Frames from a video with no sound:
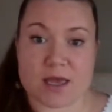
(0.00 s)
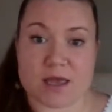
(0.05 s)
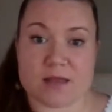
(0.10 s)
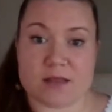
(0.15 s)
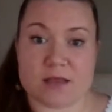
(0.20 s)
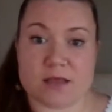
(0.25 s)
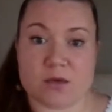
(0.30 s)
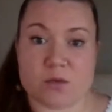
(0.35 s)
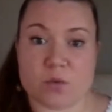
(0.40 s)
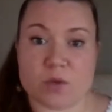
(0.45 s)

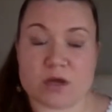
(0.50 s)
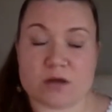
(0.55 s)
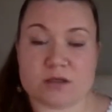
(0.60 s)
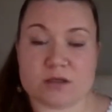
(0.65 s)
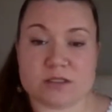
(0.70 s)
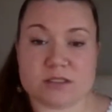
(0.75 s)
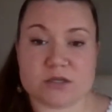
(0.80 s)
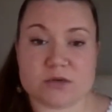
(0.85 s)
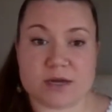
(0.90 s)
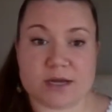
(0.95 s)
And then we
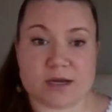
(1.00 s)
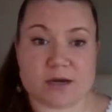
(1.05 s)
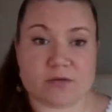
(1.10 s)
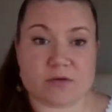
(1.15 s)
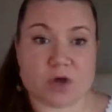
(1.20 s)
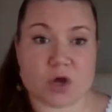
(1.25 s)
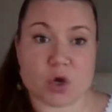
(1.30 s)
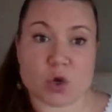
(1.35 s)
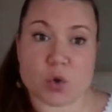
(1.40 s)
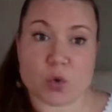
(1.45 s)
also have
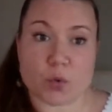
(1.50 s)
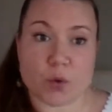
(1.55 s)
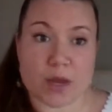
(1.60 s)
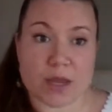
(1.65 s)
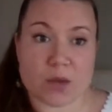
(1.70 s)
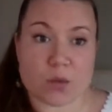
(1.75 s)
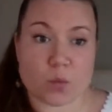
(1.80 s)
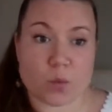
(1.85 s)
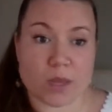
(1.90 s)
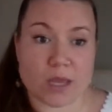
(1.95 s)
a
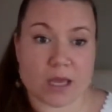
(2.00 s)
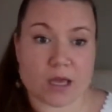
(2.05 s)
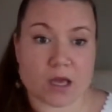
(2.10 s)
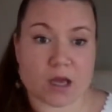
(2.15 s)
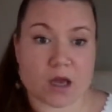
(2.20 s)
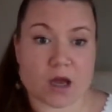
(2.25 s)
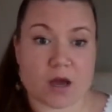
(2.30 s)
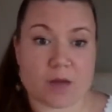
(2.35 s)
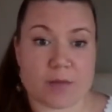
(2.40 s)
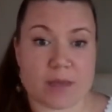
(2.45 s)
great week
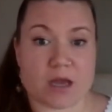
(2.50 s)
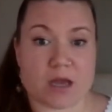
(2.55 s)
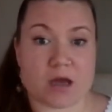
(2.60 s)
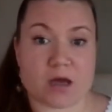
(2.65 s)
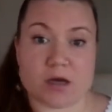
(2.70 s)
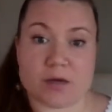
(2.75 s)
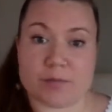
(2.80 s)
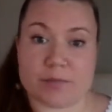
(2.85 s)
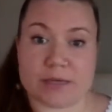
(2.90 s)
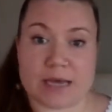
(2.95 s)
coming
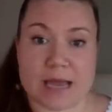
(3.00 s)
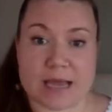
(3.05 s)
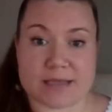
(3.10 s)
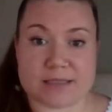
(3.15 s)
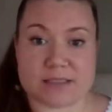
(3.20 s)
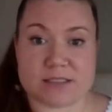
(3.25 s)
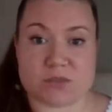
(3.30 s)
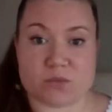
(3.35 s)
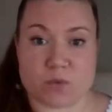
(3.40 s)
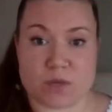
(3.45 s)
up
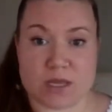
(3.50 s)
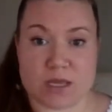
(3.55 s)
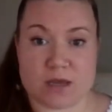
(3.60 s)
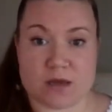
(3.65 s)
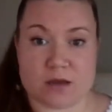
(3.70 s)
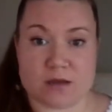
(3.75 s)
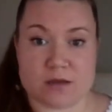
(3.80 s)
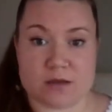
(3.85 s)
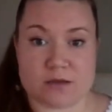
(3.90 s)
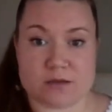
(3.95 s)
next
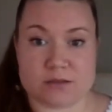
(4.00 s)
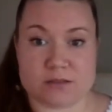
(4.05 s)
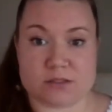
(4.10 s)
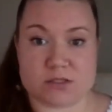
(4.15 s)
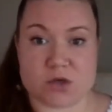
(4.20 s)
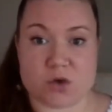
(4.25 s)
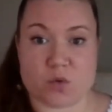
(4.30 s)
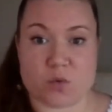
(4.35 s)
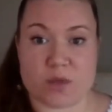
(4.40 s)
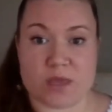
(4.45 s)
week.
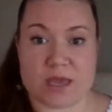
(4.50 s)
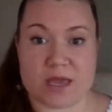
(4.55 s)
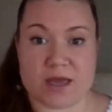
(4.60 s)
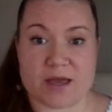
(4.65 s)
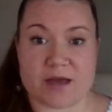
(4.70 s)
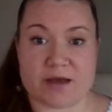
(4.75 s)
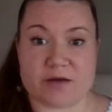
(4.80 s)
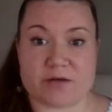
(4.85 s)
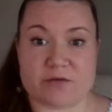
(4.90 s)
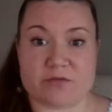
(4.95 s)
So we
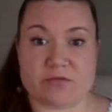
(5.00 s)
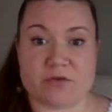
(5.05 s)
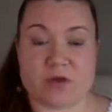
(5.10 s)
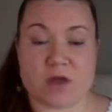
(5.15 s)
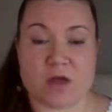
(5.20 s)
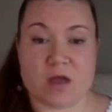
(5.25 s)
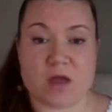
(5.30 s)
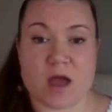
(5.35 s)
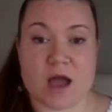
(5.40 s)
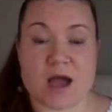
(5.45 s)
have
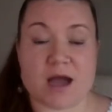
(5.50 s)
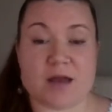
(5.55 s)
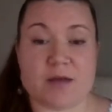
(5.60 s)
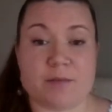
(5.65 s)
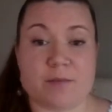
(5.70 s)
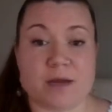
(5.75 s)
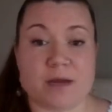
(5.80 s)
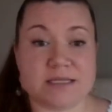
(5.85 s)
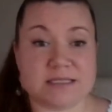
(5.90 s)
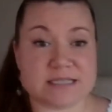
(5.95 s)
on
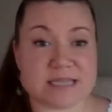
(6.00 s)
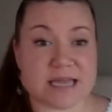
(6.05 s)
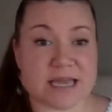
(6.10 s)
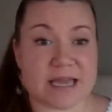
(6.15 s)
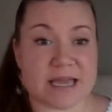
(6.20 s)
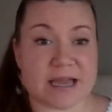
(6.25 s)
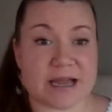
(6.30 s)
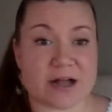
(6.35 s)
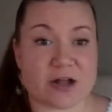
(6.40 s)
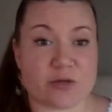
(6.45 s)

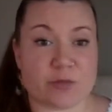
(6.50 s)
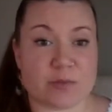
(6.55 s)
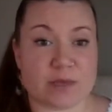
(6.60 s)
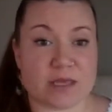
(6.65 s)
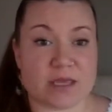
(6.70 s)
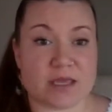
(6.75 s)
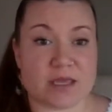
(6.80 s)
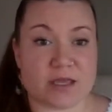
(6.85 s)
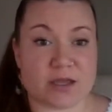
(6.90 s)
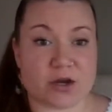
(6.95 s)
Monday, I'll be
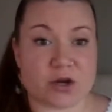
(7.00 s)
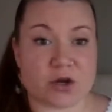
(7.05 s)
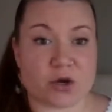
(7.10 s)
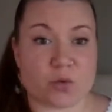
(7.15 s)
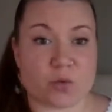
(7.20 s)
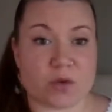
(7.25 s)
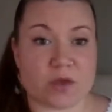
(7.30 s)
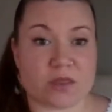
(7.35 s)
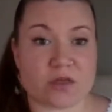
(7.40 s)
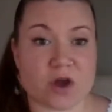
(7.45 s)
here
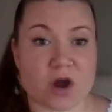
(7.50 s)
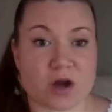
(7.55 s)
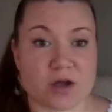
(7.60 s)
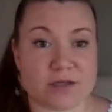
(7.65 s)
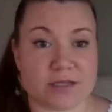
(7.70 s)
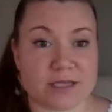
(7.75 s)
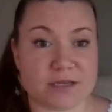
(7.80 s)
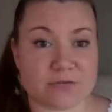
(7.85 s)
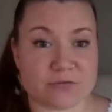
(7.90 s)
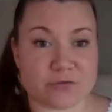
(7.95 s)
with
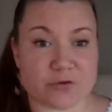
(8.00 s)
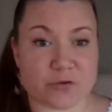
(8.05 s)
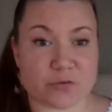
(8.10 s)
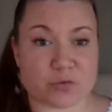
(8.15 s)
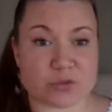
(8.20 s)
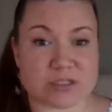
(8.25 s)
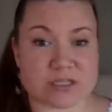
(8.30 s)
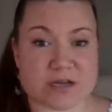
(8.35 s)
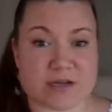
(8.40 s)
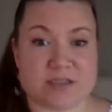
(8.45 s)
Carlene from
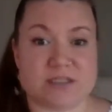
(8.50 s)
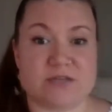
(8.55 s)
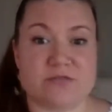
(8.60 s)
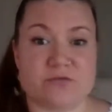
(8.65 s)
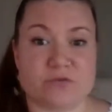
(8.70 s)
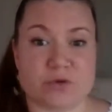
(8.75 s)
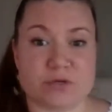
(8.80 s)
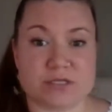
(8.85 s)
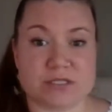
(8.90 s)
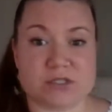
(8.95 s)
Wisconsin
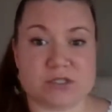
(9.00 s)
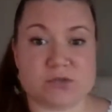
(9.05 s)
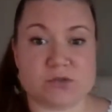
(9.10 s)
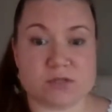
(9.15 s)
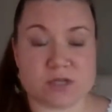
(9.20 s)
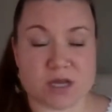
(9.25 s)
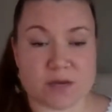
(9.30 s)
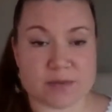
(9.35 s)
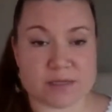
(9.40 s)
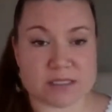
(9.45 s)
Voices, who's
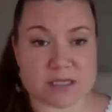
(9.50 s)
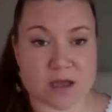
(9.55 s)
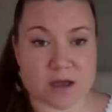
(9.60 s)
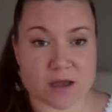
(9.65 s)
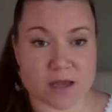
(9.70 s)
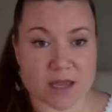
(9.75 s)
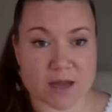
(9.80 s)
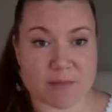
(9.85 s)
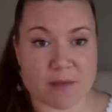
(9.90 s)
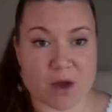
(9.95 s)
going to be
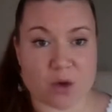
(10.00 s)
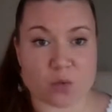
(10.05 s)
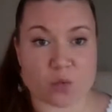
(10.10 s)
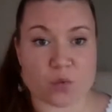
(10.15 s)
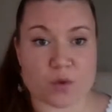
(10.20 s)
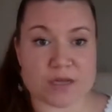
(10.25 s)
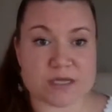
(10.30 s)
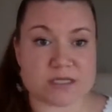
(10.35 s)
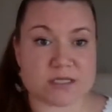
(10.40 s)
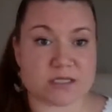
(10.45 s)
talking about
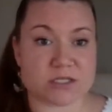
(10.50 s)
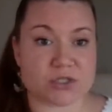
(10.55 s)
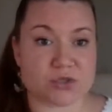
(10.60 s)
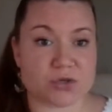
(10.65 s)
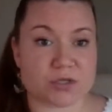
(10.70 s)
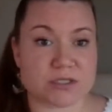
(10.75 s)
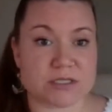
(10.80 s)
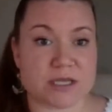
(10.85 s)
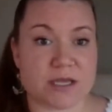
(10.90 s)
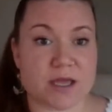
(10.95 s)

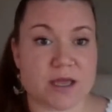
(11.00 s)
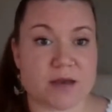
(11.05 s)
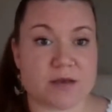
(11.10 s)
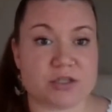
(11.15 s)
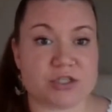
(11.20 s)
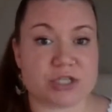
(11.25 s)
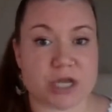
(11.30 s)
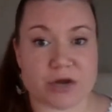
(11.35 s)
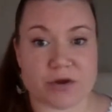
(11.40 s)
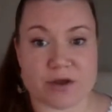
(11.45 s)
redistricting and
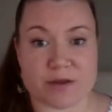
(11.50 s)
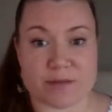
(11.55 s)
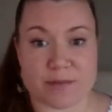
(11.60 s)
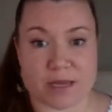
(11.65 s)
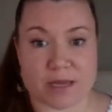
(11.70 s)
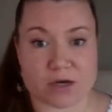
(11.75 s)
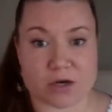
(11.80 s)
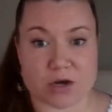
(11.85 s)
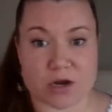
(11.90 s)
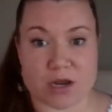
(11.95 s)

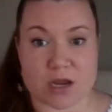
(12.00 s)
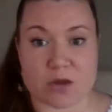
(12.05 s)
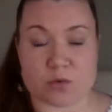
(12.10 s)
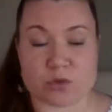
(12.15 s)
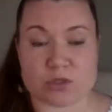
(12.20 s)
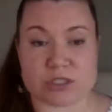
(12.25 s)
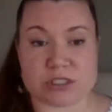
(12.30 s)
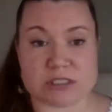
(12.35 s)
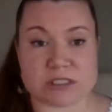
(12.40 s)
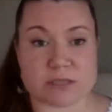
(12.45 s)
gerrymandering,
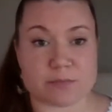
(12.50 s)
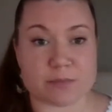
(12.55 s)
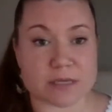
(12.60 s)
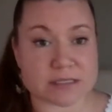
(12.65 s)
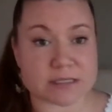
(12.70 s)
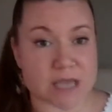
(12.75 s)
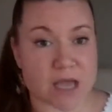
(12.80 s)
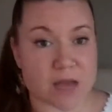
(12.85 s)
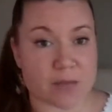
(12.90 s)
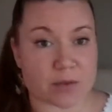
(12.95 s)
which is a
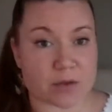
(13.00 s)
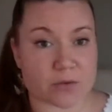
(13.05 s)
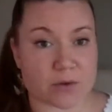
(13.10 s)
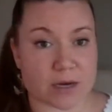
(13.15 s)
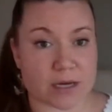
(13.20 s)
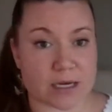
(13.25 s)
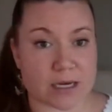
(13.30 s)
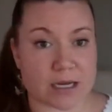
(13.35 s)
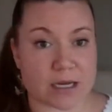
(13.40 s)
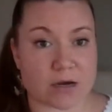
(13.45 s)
big topic
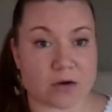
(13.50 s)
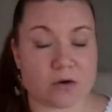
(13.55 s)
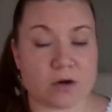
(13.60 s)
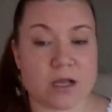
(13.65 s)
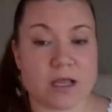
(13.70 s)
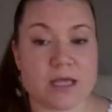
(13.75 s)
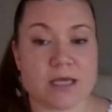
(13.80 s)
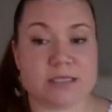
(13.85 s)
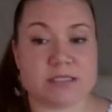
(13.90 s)
right now,